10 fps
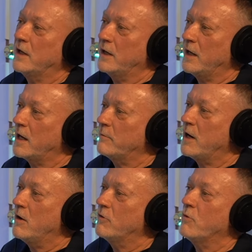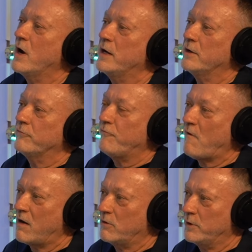getting out of my own way and
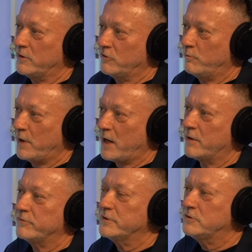following this path,